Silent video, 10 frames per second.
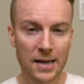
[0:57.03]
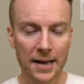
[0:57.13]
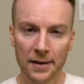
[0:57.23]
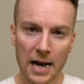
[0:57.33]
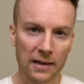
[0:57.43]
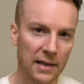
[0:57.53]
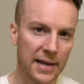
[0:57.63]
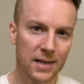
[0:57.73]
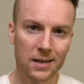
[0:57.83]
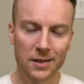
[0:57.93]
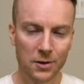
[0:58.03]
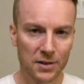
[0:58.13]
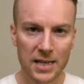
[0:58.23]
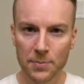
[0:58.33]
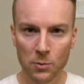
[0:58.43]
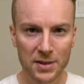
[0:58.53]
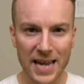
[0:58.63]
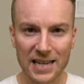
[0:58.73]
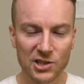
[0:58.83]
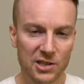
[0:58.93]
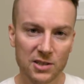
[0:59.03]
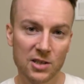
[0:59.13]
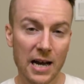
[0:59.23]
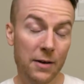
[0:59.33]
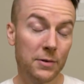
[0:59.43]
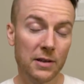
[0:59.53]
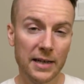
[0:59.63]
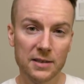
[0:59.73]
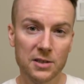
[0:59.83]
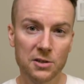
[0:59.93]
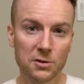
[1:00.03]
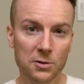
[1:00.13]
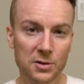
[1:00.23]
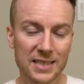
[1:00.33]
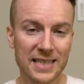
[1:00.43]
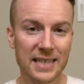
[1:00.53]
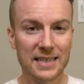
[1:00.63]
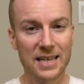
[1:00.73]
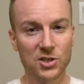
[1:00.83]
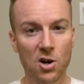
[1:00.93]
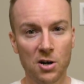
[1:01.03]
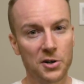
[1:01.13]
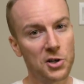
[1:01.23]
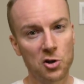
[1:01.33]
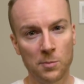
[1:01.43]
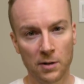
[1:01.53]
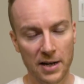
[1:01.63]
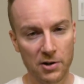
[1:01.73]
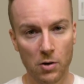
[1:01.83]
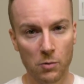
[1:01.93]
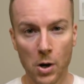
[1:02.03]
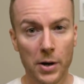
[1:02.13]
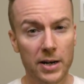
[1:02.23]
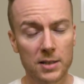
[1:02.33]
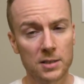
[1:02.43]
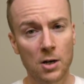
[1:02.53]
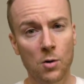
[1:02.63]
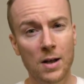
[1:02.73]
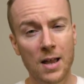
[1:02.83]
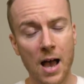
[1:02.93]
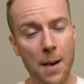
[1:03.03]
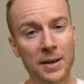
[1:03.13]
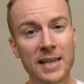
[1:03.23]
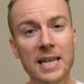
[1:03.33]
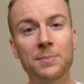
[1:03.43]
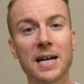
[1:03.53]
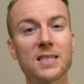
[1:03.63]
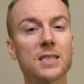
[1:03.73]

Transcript: And I like, keeping with H's, I'd like to see it as heart, humor, and heroics. So I'm going to keep that